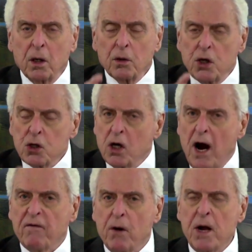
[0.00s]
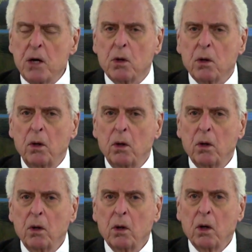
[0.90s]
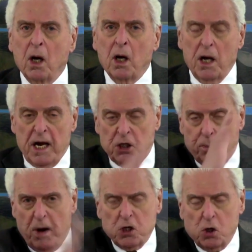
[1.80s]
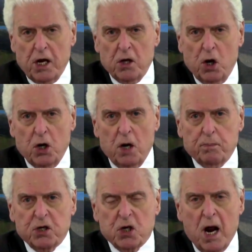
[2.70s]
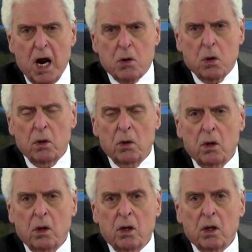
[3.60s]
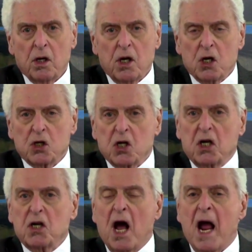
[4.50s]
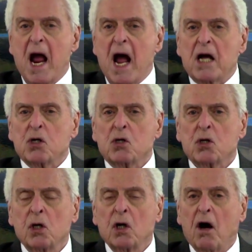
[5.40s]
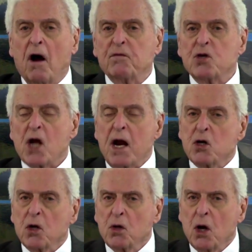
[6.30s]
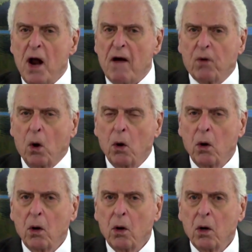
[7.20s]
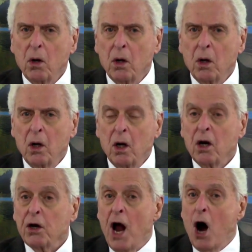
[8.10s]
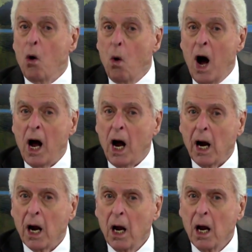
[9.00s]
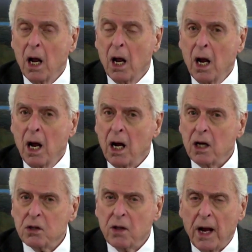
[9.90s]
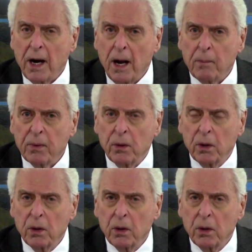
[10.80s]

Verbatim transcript: this government, especially the deep state, is in the hands of Satan the devil. Now, why has that happened?